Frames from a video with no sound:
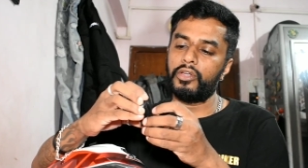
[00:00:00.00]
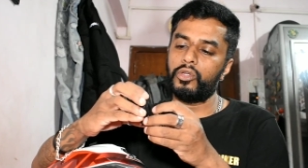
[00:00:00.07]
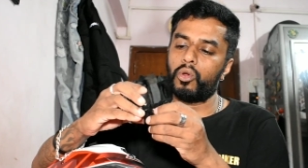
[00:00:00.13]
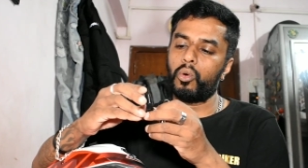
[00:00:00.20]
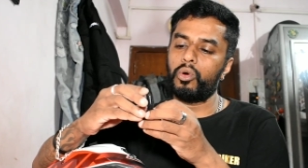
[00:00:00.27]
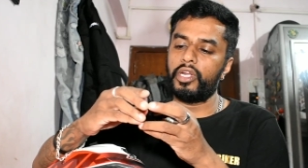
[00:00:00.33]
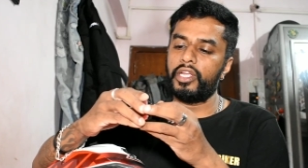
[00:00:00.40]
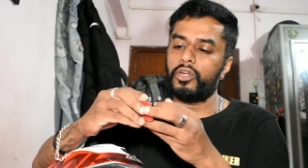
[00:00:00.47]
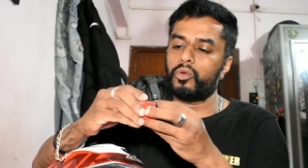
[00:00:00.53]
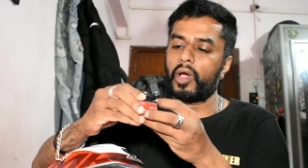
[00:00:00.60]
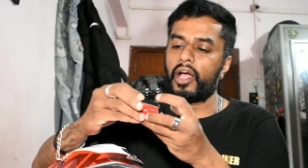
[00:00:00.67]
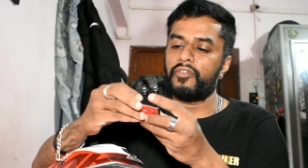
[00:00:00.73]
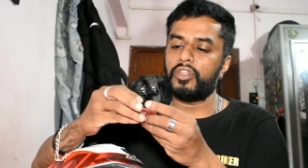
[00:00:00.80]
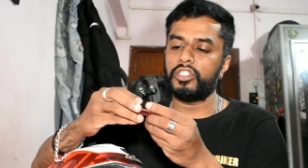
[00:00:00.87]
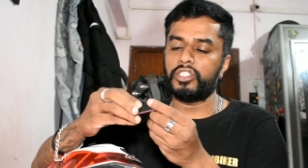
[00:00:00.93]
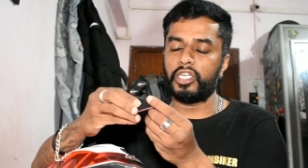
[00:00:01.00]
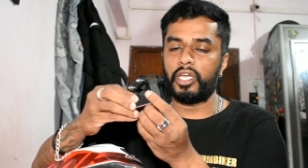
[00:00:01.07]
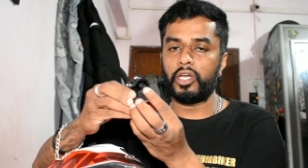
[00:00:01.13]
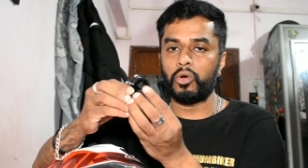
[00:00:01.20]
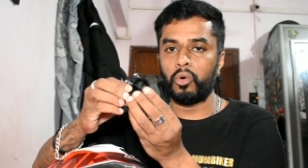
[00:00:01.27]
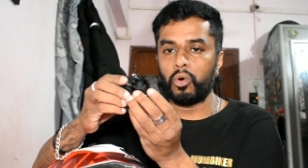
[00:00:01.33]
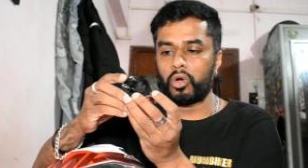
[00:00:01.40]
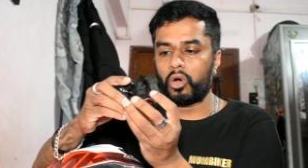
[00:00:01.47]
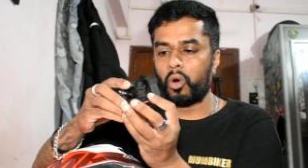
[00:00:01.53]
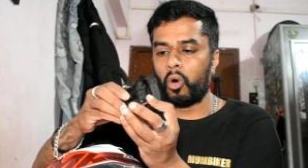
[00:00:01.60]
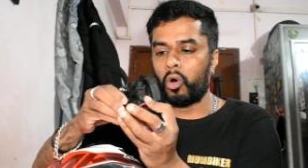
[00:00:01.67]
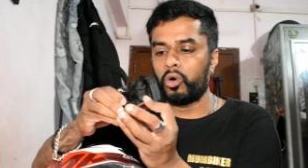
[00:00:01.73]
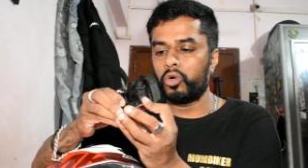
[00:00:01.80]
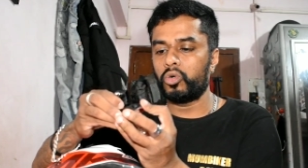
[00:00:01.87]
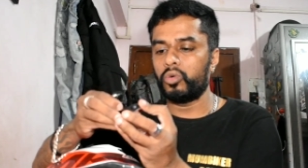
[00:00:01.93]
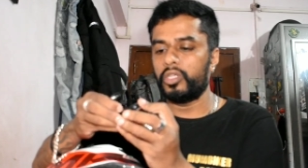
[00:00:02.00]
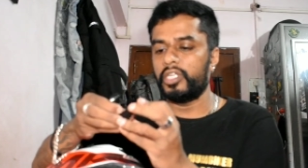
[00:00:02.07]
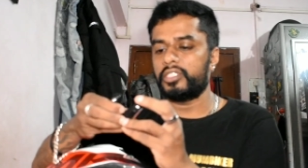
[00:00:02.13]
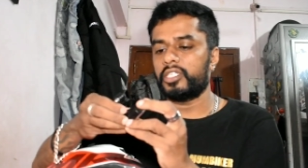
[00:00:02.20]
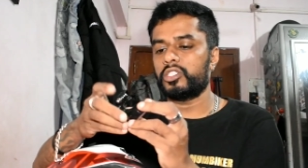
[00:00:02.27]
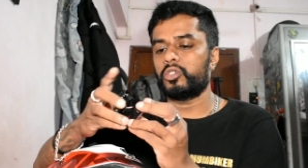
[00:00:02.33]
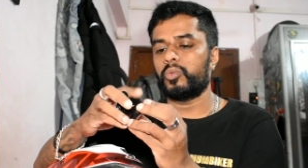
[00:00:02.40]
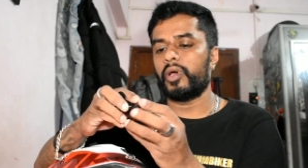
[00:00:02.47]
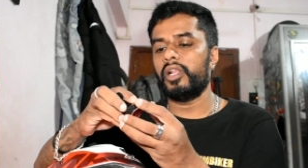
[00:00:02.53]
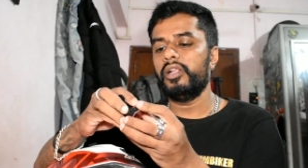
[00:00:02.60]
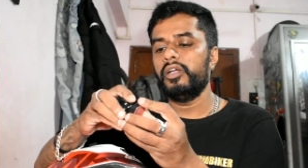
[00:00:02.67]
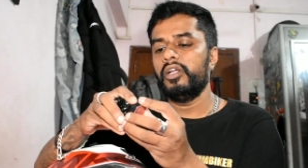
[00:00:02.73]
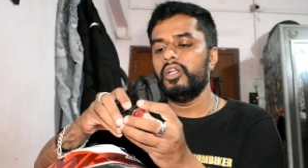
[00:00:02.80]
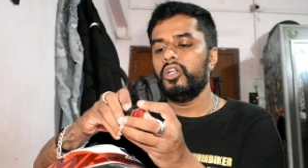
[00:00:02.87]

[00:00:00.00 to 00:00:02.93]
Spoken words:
You don't need to have the J hook onto this as well.